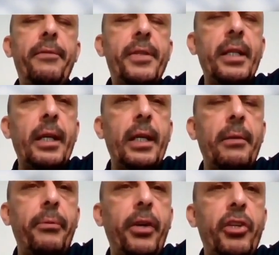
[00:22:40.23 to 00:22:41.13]
If
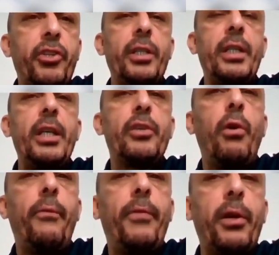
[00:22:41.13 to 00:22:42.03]
the patient
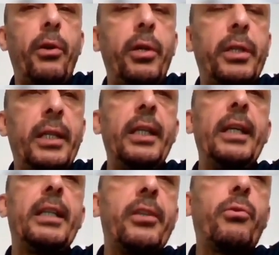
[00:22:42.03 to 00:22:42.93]
is
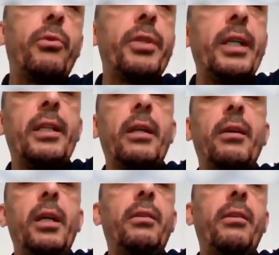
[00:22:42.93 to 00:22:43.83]
overloaded, it is
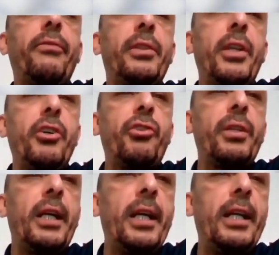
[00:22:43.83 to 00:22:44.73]
considered
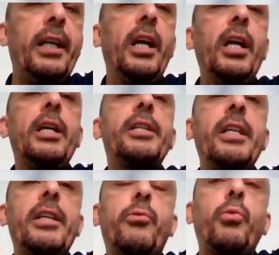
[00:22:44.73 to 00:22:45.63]
ultrafiltration early,
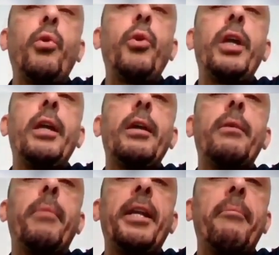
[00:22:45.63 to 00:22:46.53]
this to
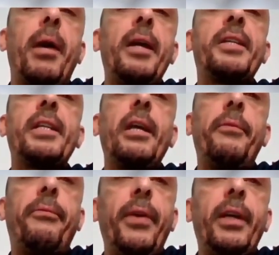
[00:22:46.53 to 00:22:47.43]

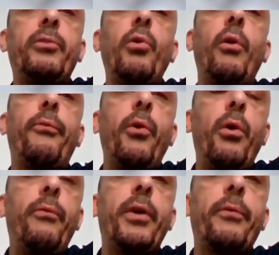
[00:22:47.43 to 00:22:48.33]
minimize the effect
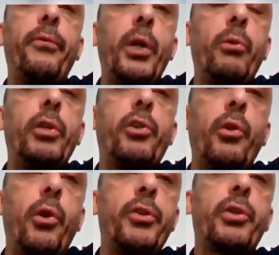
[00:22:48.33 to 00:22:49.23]
of
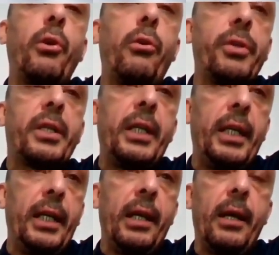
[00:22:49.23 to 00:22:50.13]
overfluid loads on
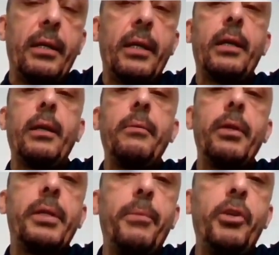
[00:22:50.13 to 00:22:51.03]
the lung,
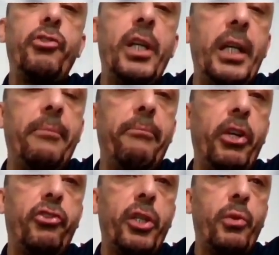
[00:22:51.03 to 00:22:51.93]
especially
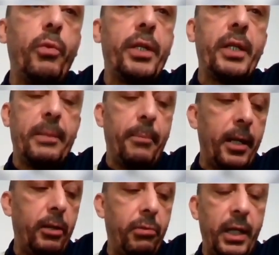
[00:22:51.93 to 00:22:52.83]
in patients with
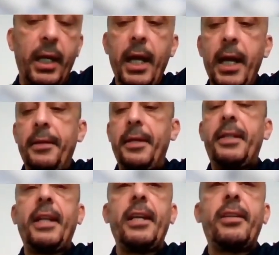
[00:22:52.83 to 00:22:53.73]
respiratory
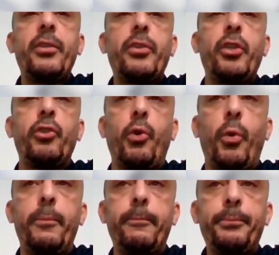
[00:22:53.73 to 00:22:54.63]
distress
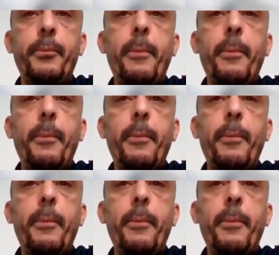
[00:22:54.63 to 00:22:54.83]
syndrome.